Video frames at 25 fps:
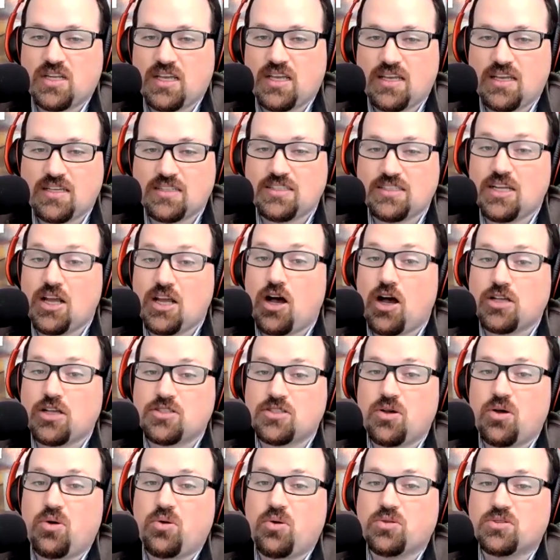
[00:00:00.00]
She also
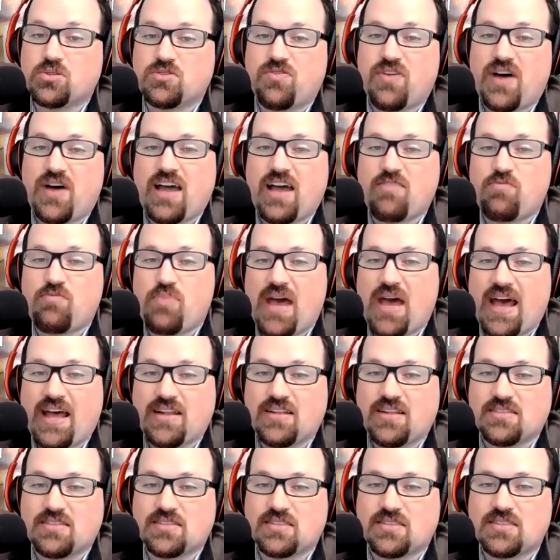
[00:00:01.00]
holds 5
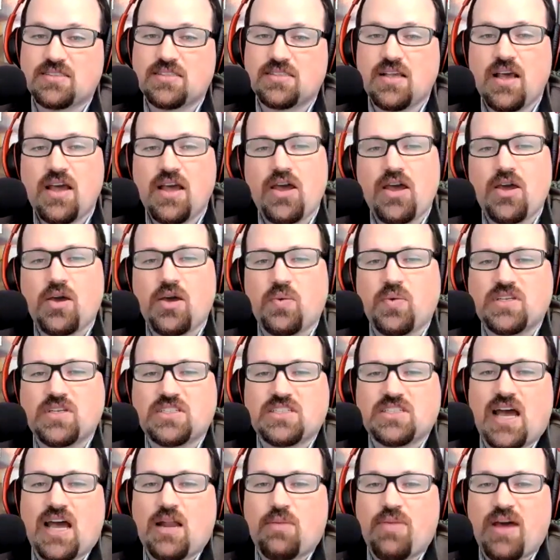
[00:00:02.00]
patents. We
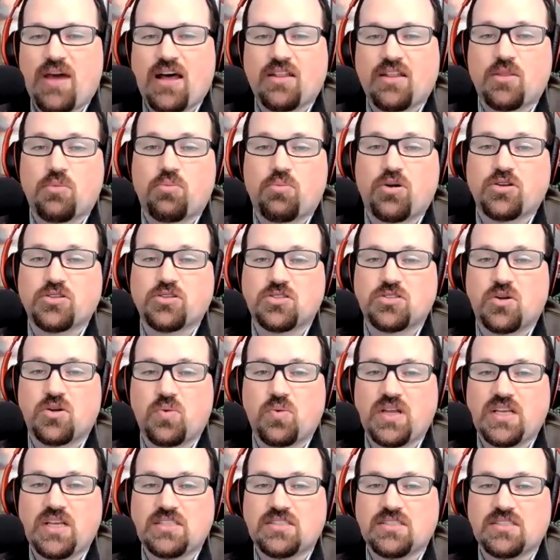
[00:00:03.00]
chat about the personal
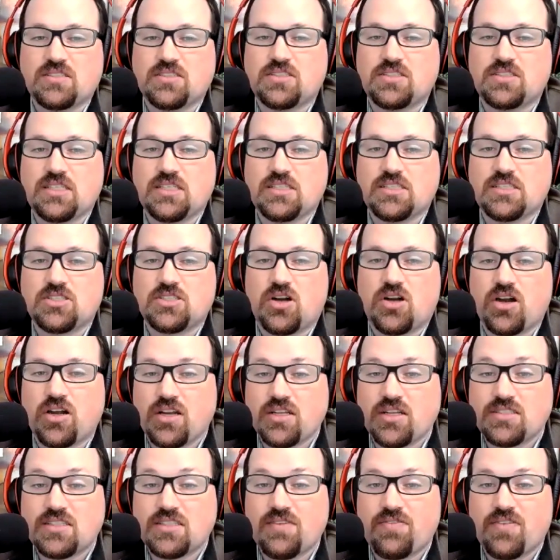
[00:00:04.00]
reasons she started
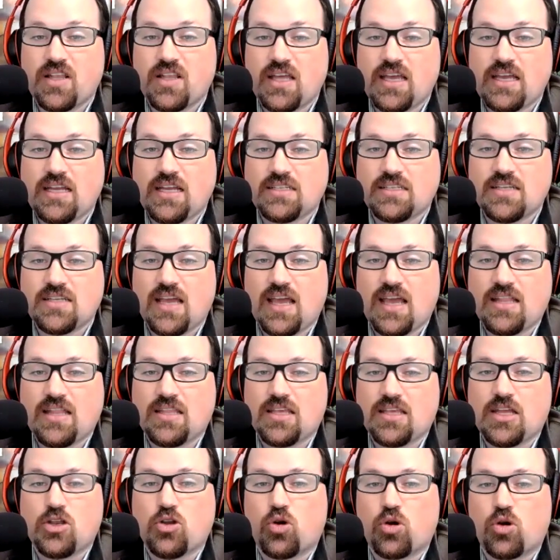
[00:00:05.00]
Wasilewski and the
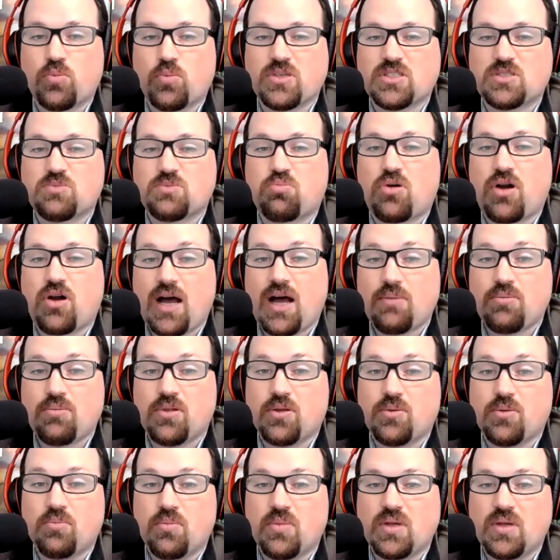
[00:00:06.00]
enormous
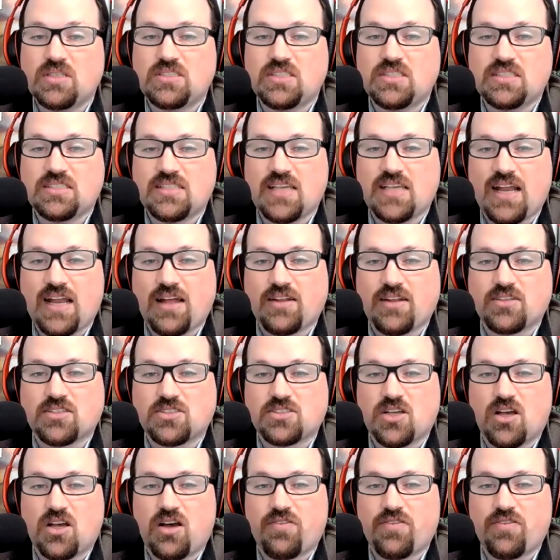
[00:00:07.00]
problem she set out to
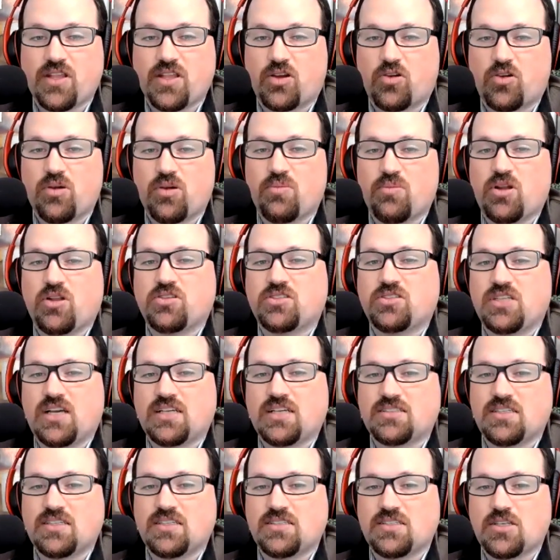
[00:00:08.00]
solve in the criminal
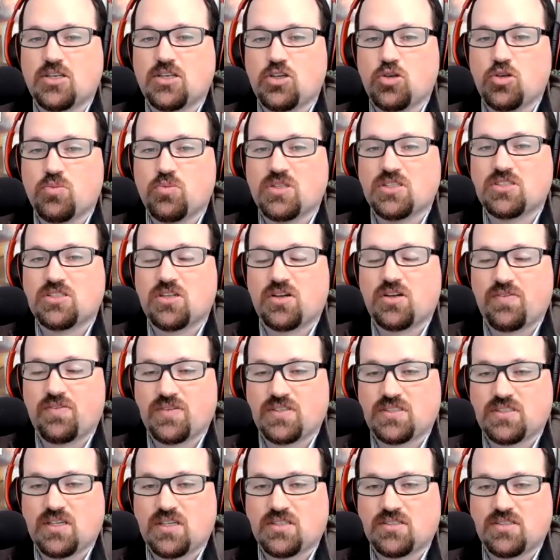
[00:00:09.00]
justice and human service
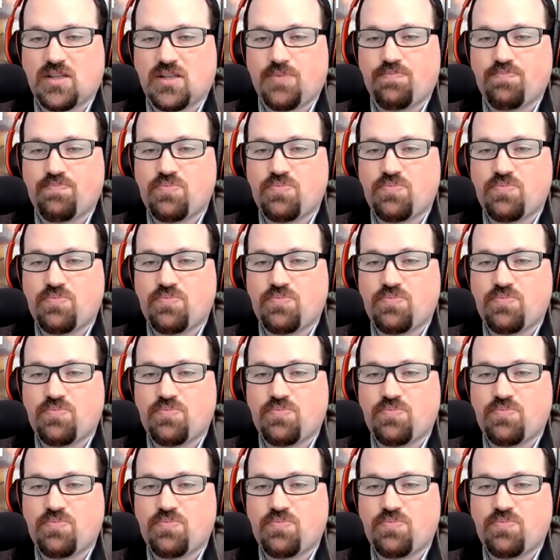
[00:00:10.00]
system,